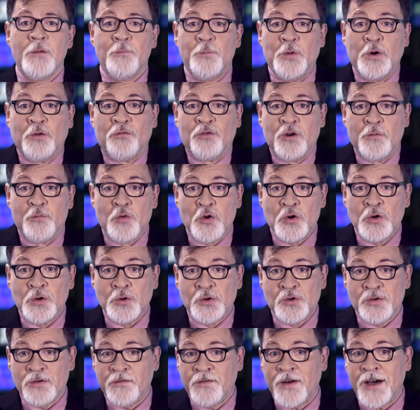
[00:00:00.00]
But Roberto
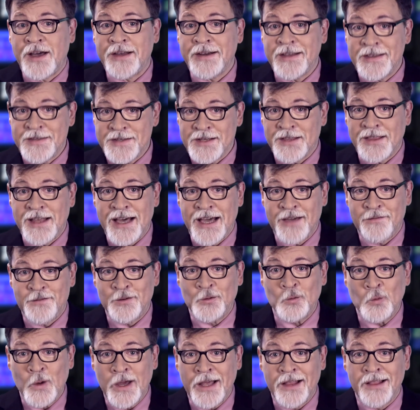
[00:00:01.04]
Travan is alive
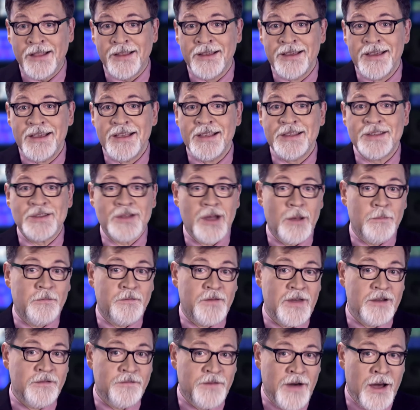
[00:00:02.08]
and well.
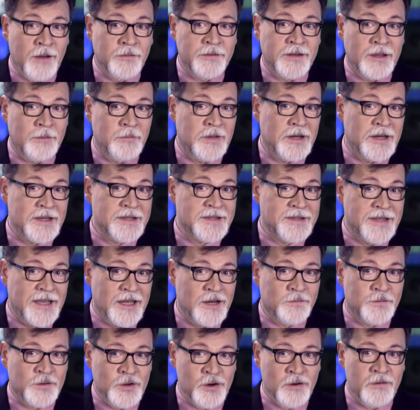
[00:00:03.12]
Stopfake found him in his
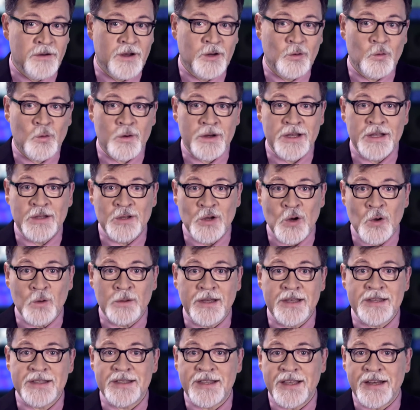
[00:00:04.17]
native Turin, where he told
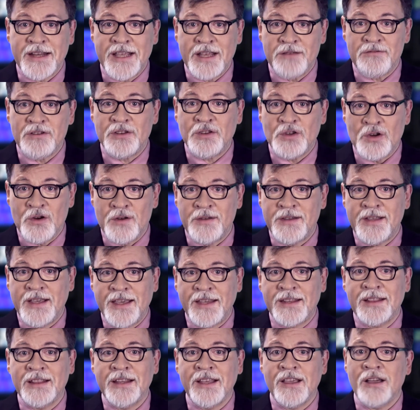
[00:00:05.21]
us that he returned to
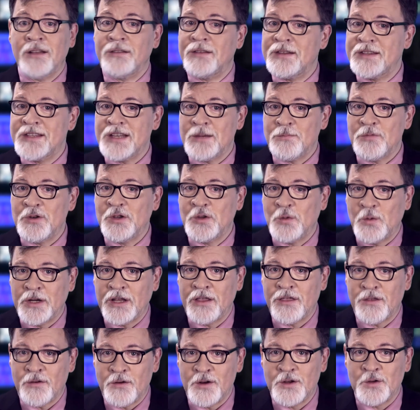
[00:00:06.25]
Italy on December
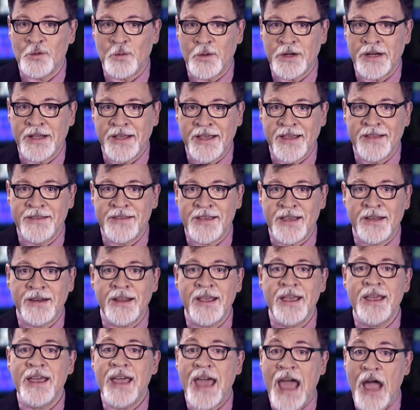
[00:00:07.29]
23, 2018,
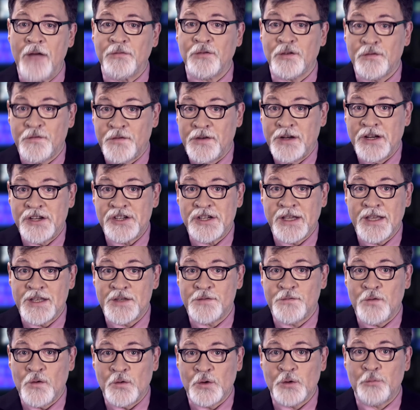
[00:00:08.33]
after finishing his
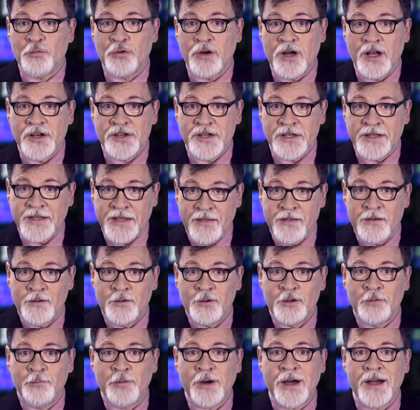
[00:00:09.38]
photo project in the
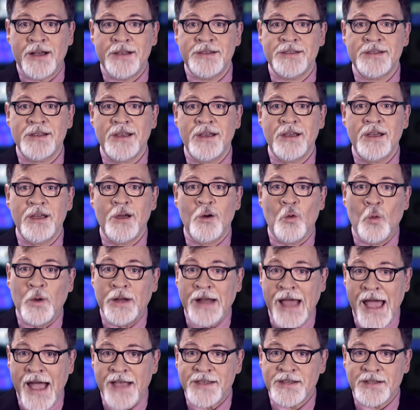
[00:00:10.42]
Donbass. When
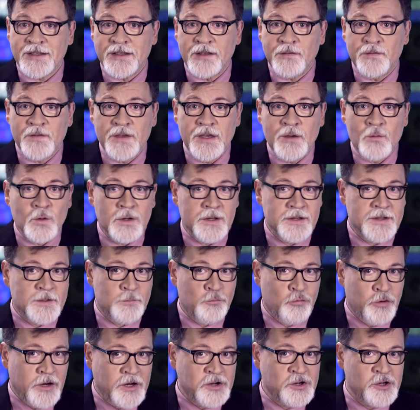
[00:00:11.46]
asked if he was
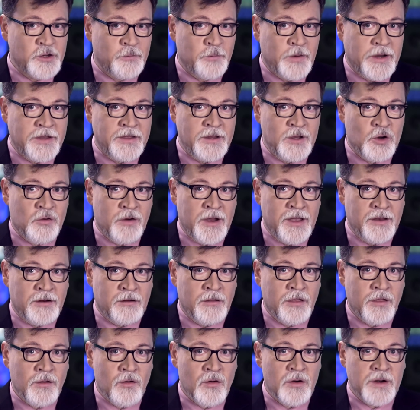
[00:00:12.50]
pressured by the Ukrainian
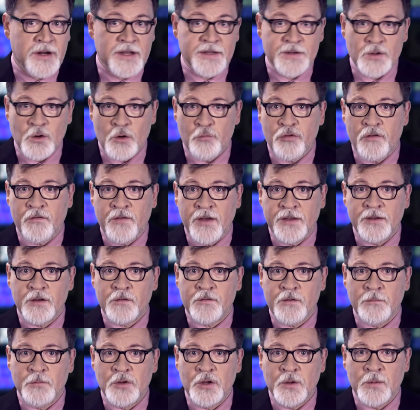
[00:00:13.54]
authorities or prevented
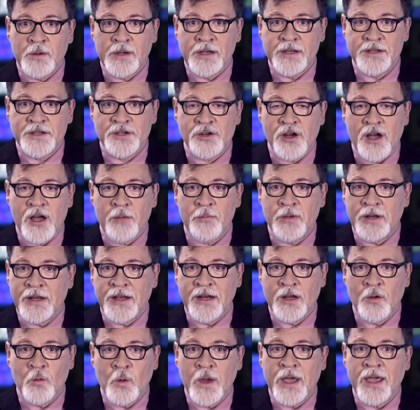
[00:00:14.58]
from doing his job in
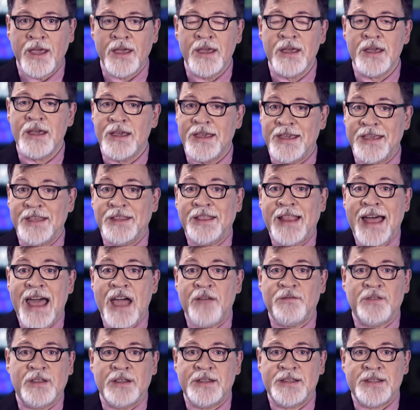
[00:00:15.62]
any way, he
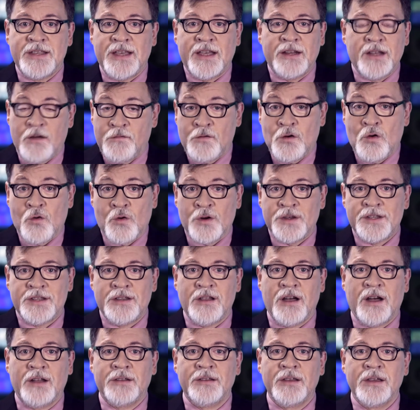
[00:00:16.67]
laughed and said, Of course
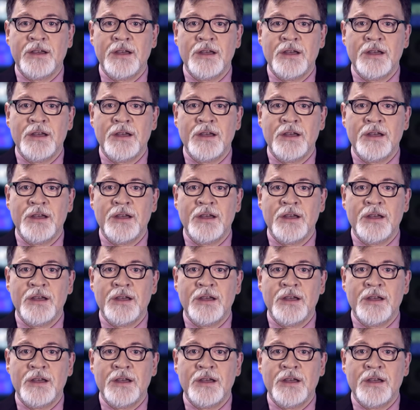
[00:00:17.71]
not.